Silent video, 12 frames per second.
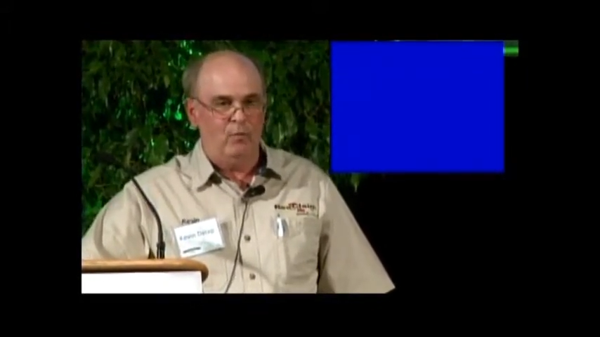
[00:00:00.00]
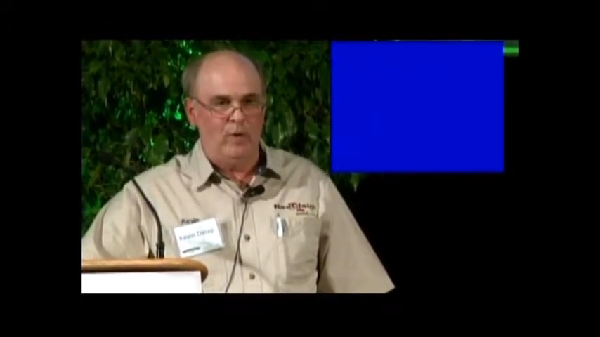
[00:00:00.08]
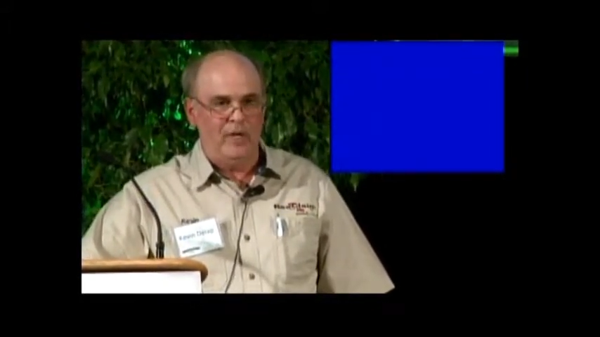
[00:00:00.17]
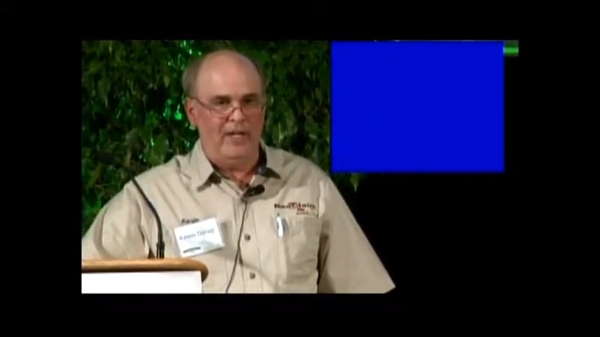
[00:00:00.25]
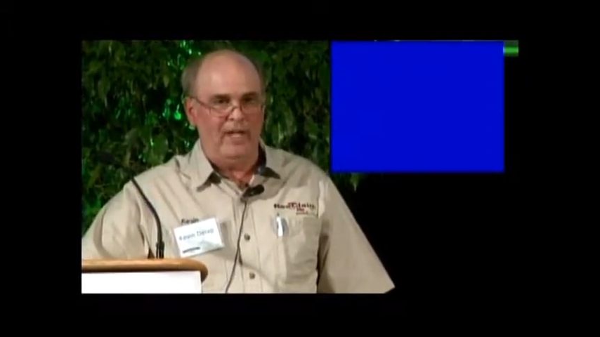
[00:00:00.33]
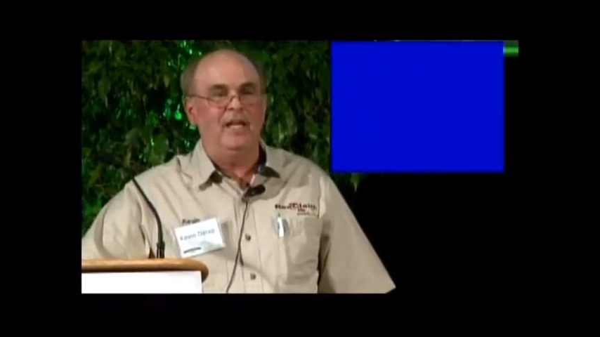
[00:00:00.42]

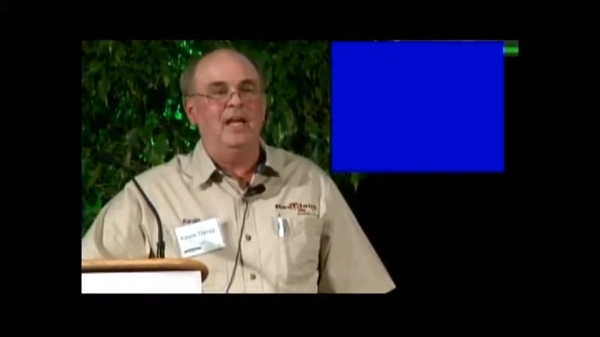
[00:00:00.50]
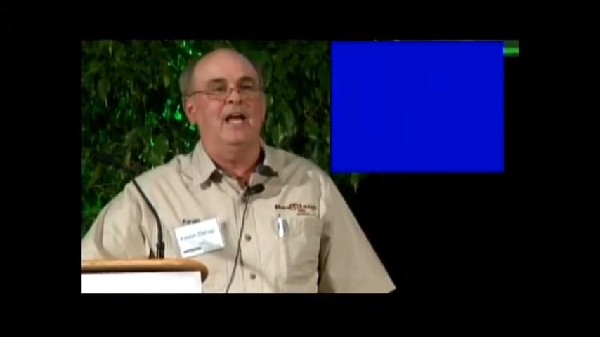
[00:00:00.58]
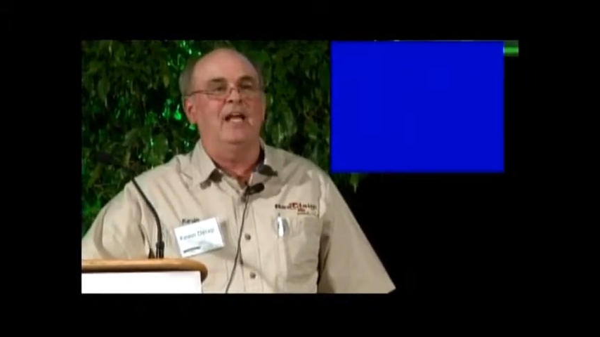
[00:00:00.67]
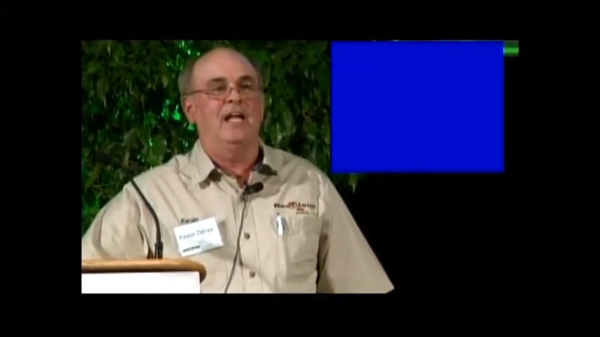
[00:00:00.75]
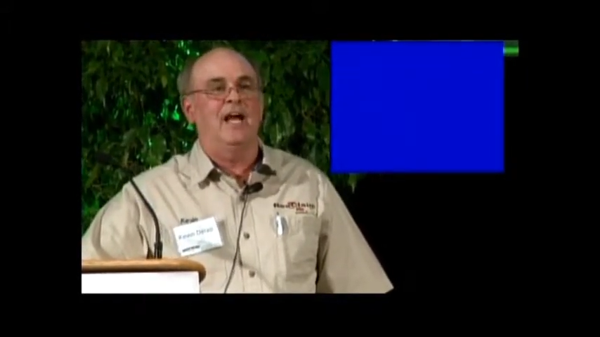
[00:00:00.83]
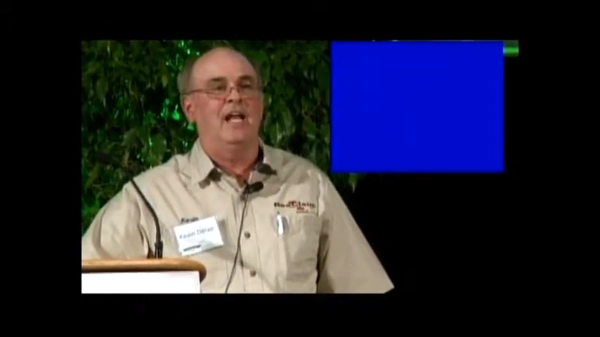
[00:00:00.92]
We
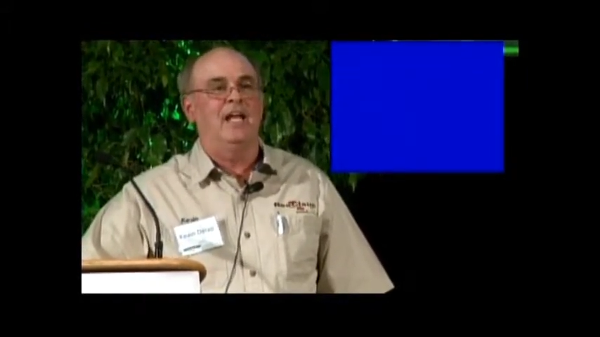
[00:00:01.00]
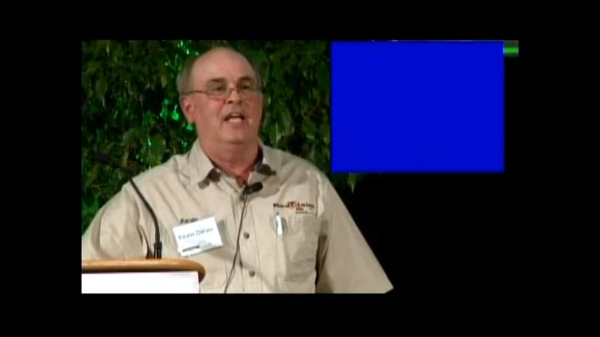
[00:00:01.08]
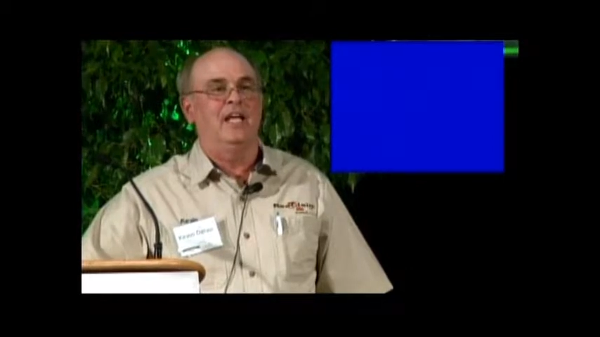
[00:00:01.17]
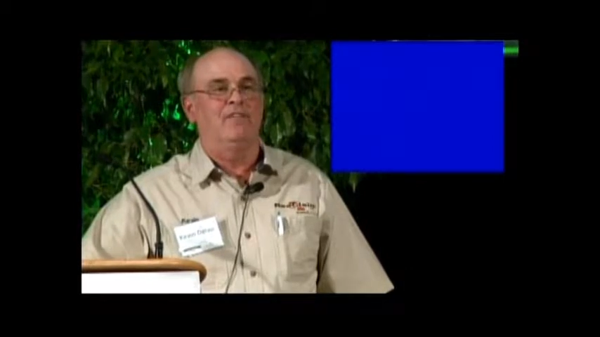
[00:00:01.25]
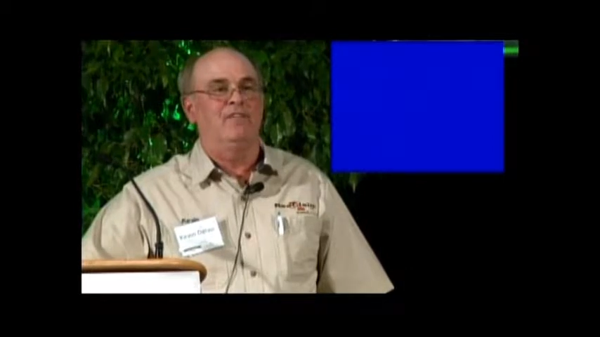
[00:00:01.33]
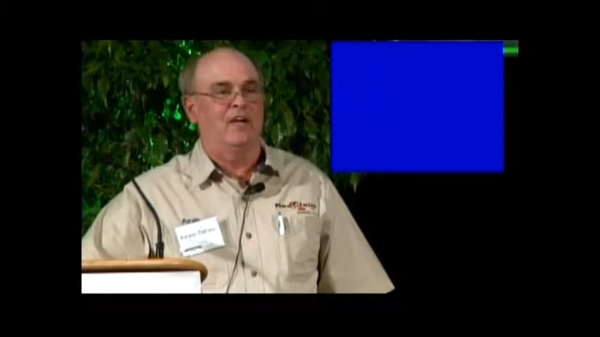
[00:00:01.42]
had
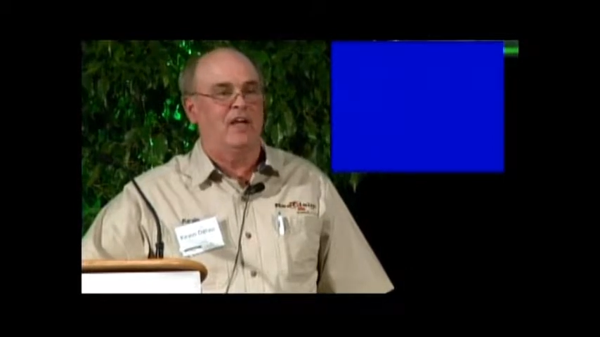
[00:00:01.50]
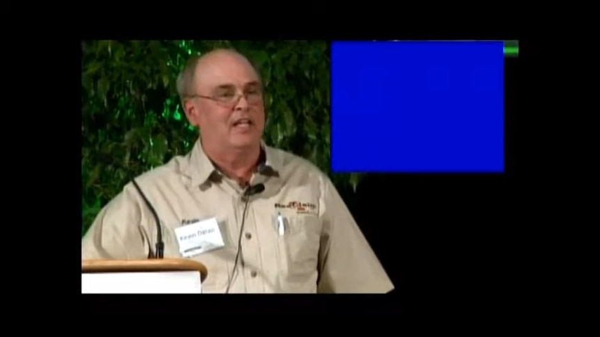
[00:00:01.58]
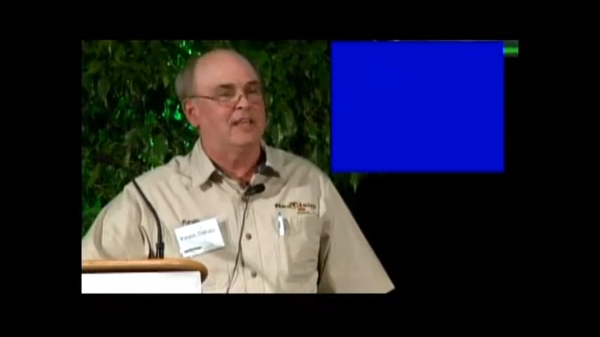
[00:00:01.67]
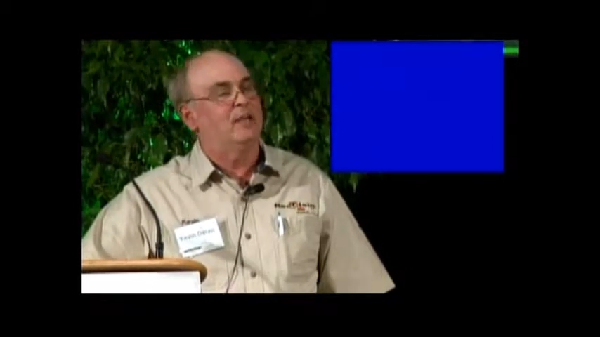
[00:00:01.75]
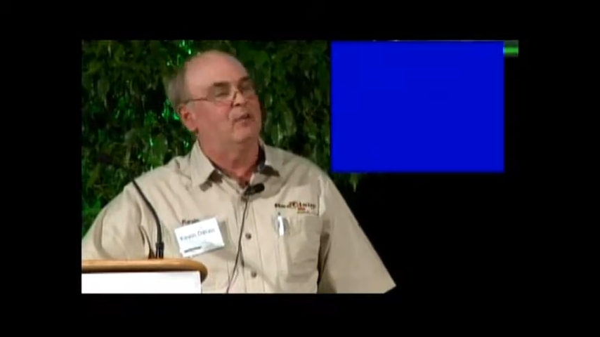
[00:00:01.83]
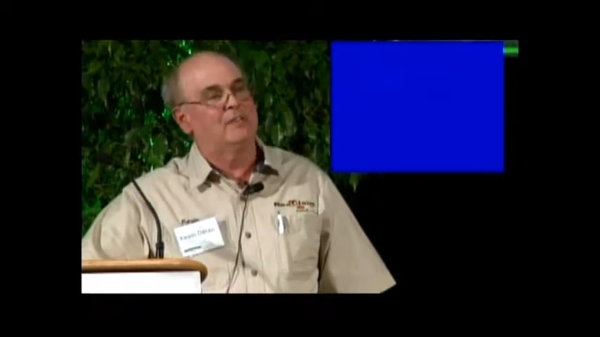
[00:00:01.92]
kindly
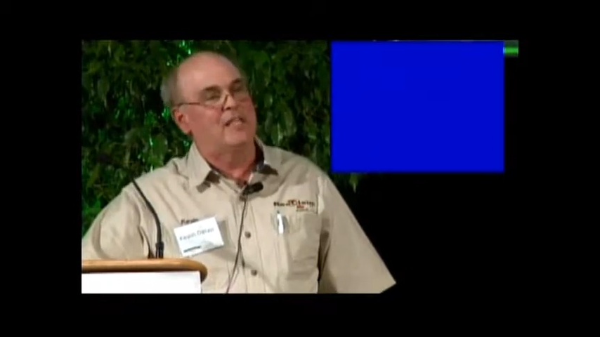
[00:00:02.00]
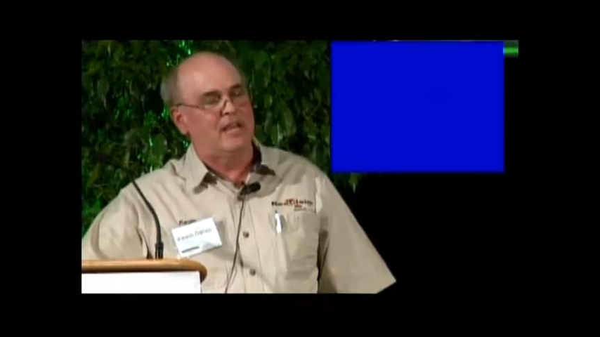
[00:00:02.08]
forgot that it was